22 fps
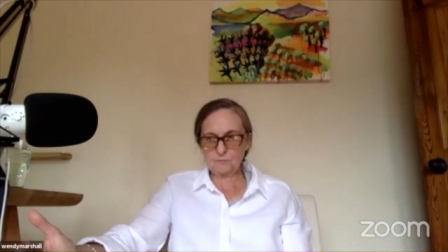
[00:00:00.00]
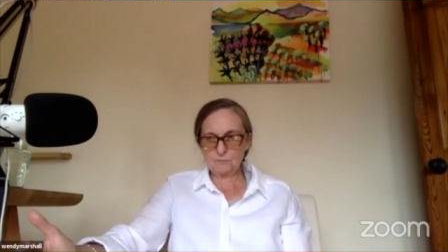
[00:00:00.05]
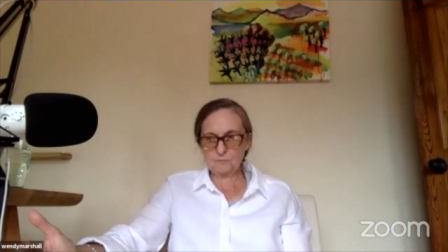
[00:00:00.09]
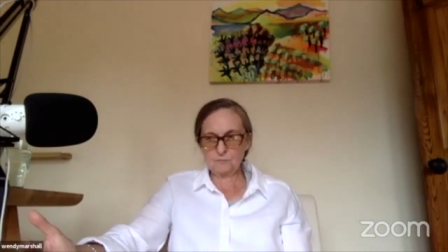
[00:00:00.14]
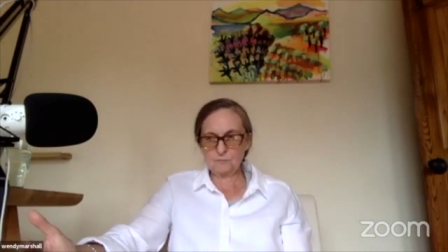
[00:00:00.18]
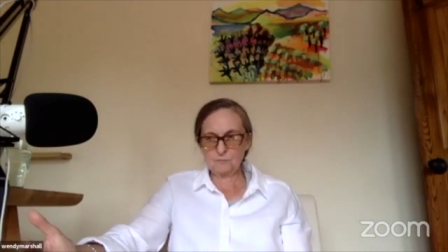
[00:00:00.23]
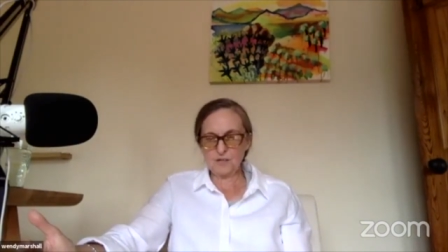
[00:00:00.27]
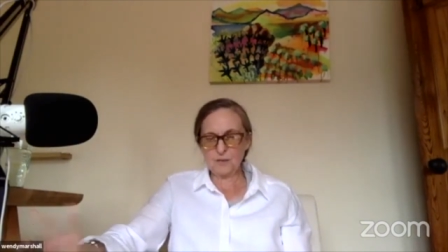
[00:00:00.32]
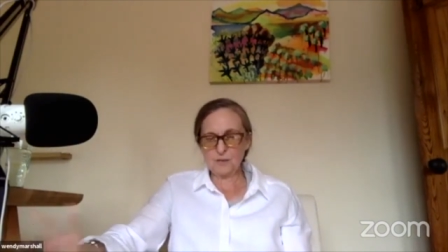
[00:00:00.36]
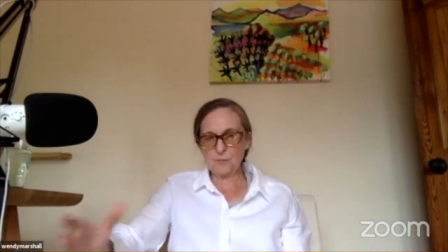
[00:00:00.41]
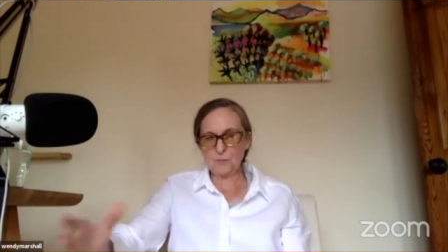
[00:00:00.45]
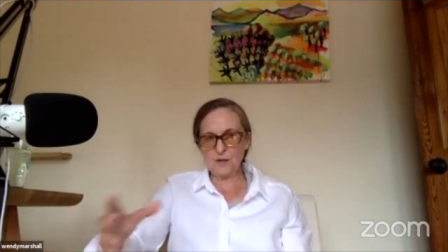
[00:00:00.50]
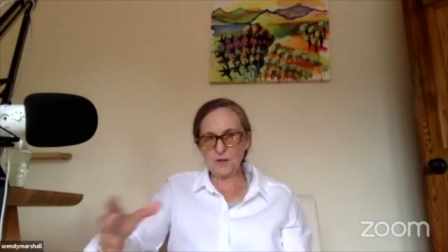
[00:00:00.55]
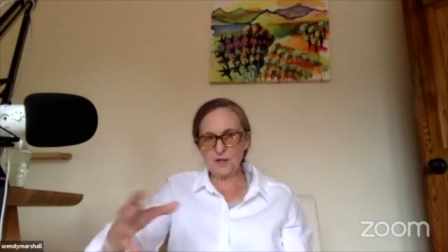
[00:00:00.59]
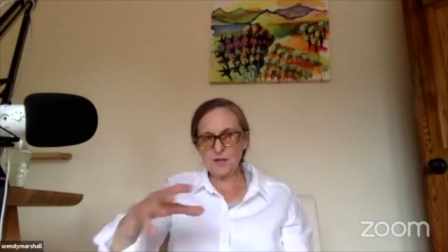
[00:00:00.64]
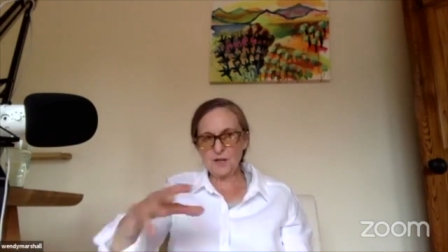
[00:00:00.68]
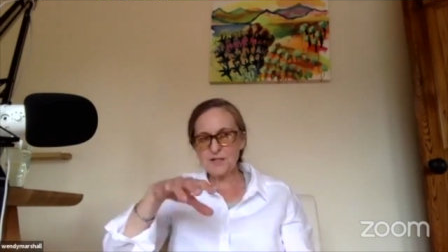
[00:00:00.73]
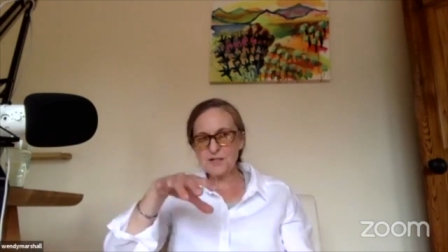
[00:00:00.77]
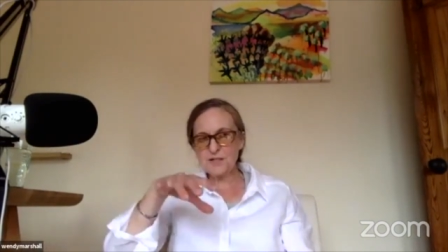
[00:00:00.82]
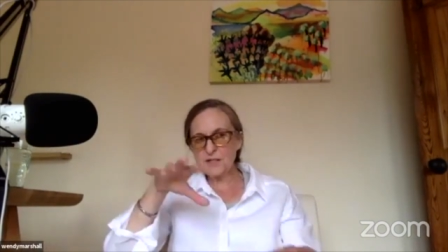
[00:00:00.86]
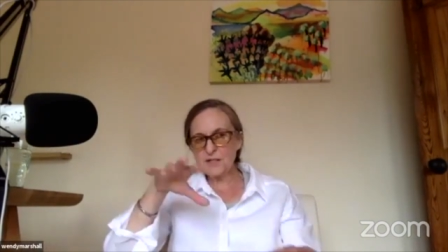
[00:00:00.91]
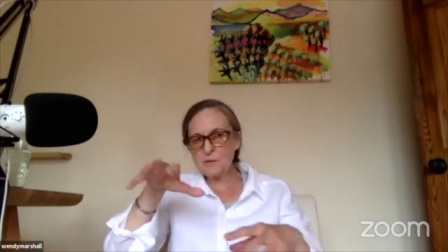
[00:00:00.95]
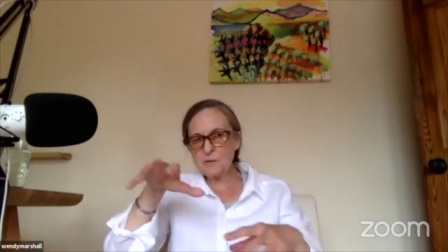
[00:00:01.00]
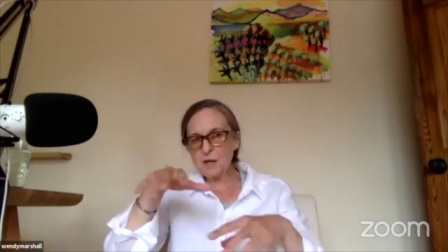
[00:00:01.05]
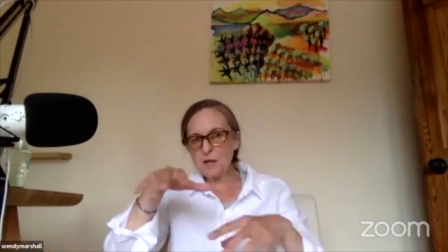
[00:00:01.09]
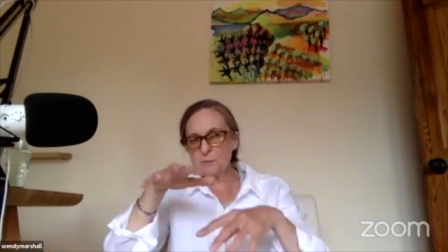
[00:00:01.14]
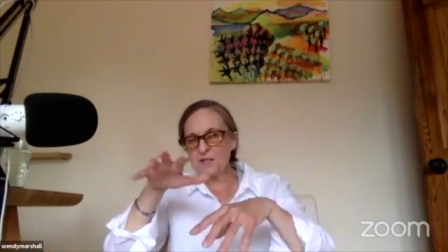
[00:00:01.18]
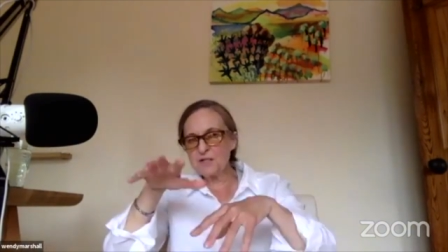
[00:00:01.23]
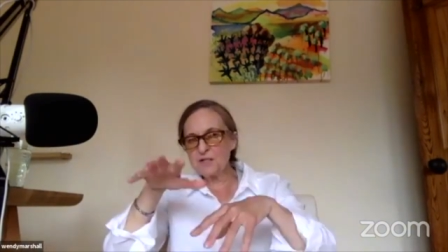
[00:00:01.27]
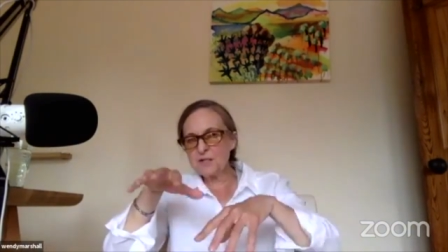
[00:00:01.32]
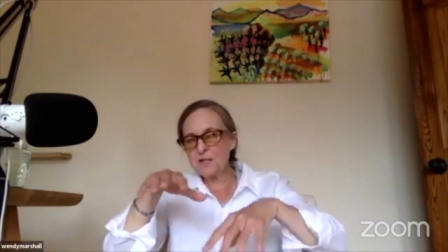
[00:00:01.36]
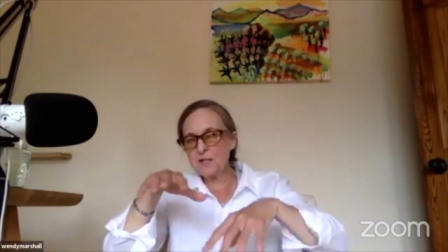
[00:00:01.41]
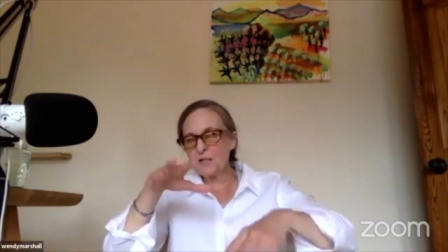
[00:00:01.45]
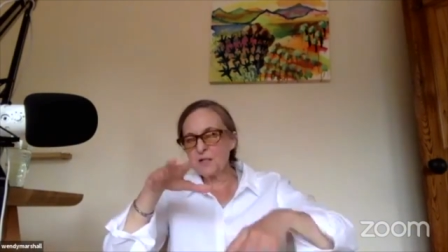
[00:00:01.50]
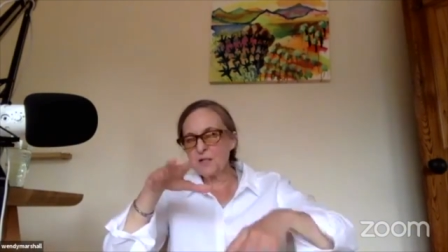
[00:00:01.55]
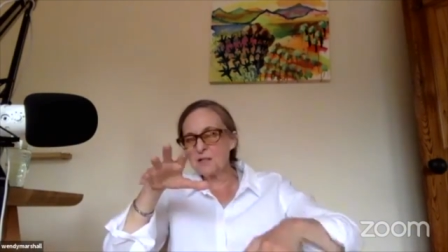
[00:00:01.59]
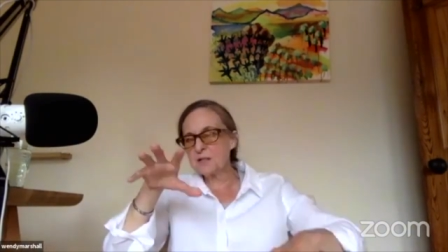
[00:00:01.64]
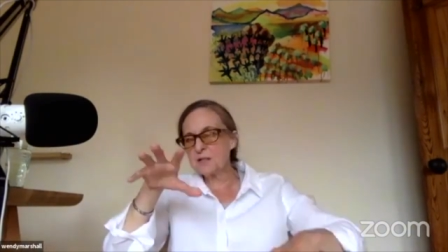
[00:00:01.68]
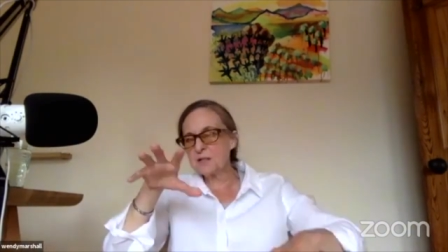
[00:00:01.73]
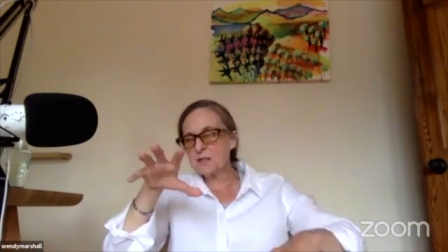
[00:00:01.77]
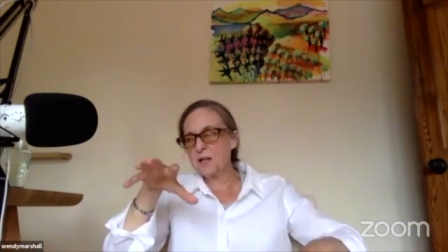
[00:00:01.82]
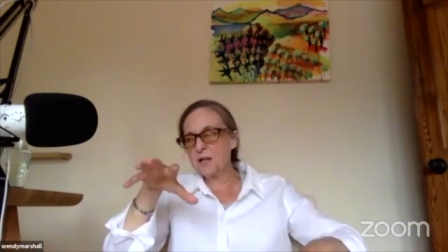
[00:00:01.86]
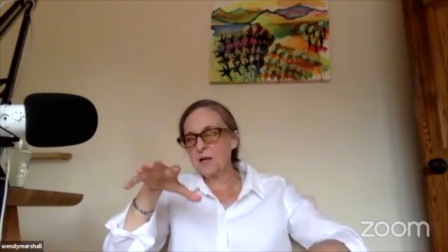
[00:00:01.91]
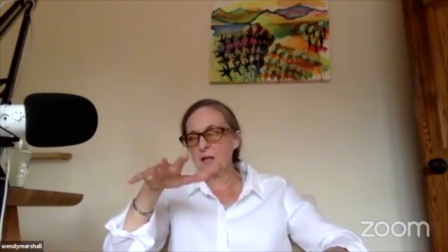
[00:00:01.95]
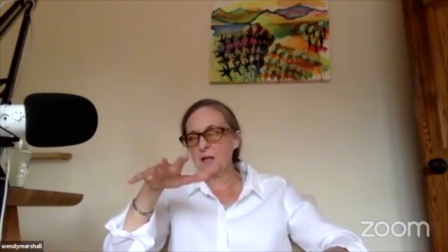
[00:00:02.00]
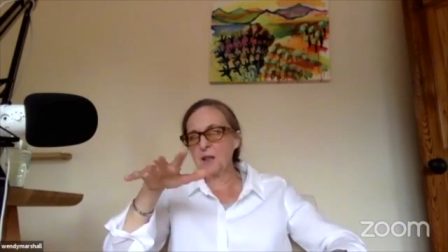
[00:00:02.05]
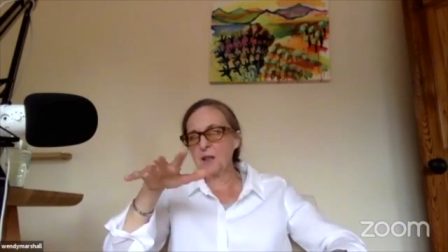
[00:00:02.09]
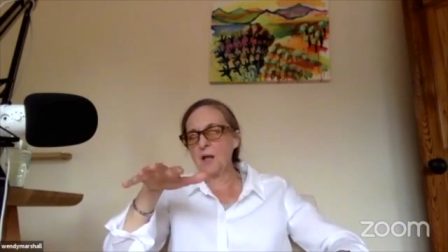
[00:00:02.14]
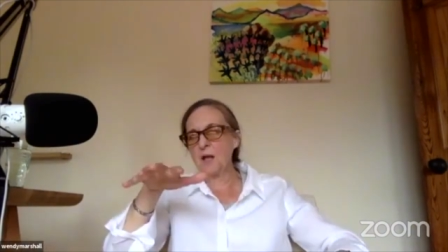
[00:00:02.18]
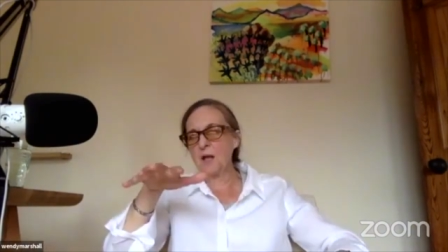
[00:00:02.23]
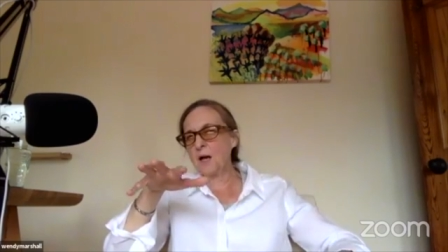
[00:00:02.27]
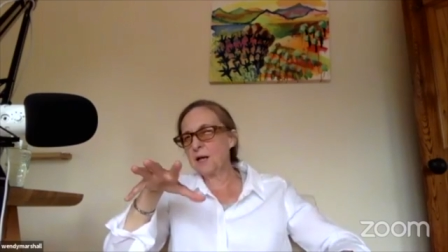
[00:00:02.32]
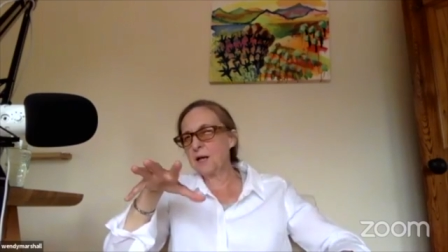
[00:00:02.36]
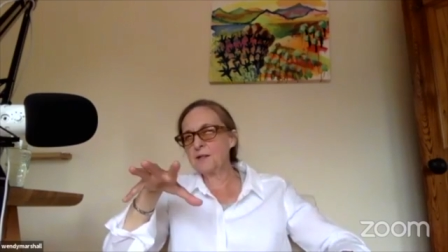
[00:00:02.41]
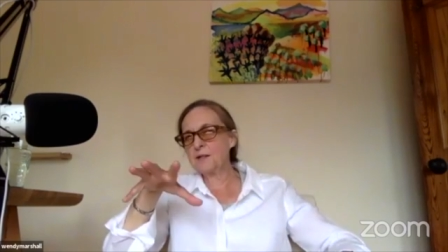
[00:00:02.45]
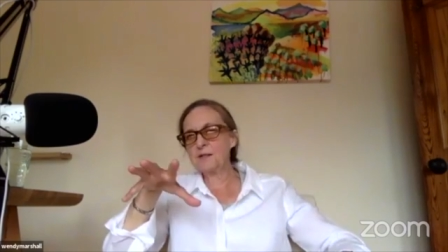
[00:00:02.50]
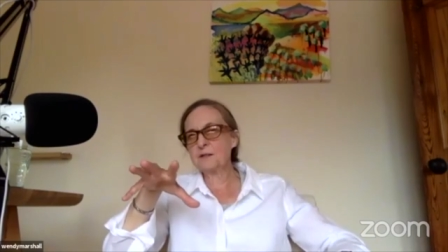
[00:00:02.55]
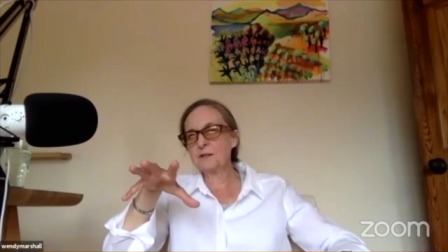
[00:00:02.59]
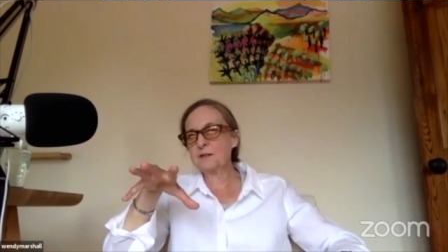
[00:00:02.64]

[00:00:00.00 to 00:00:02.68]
And when I see my mistakes like that,